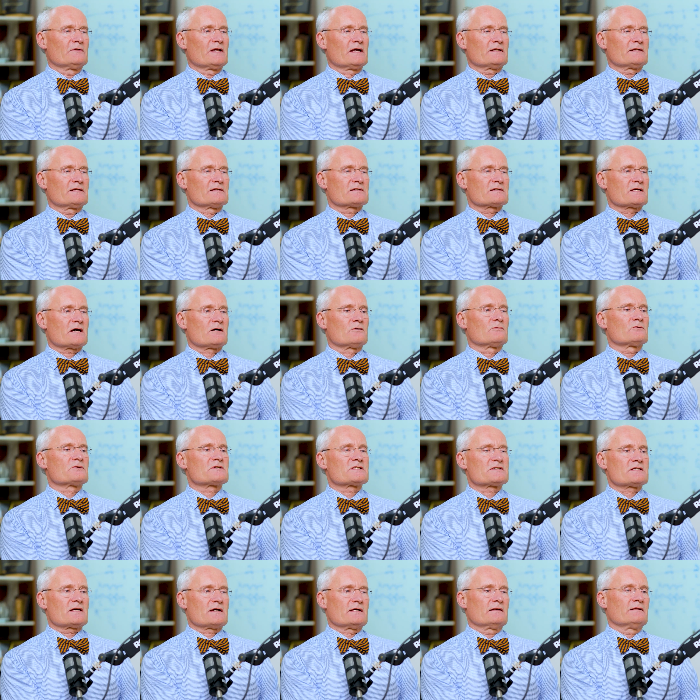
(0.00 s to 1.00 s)
that is
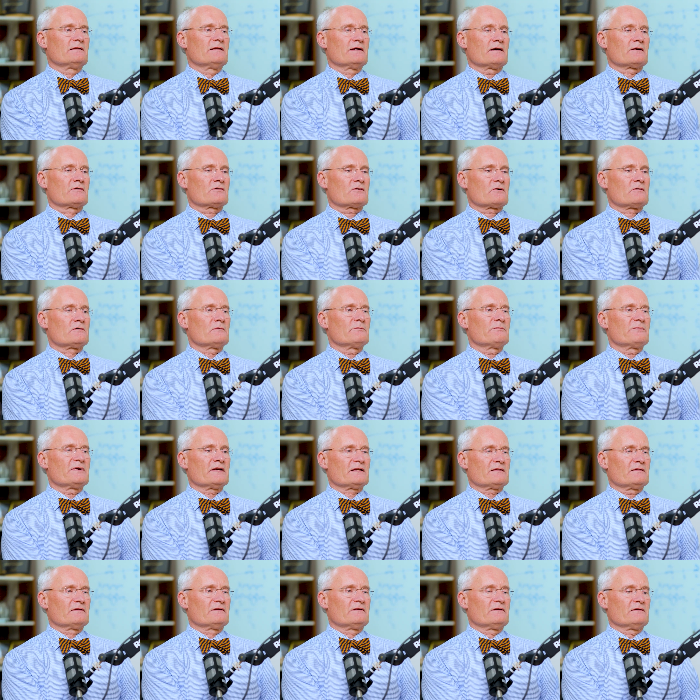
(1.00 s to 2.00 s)
outside their
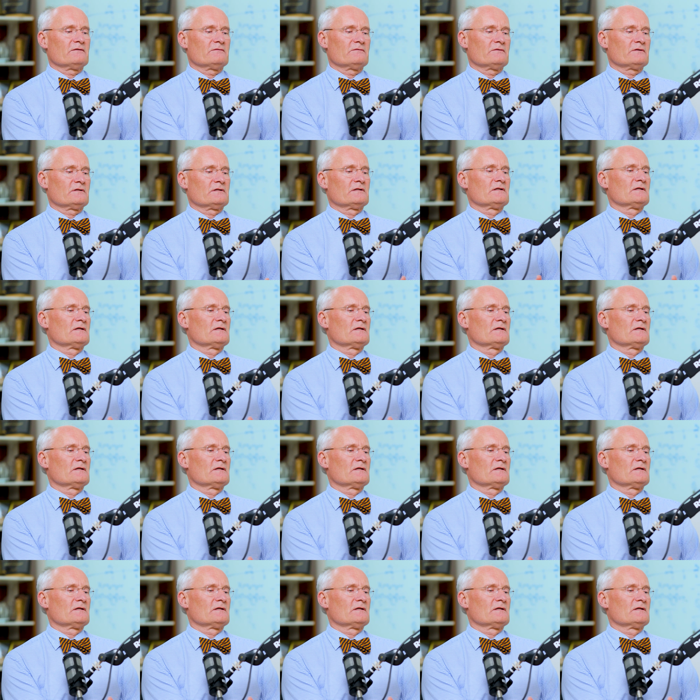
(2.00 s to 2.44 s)
competitive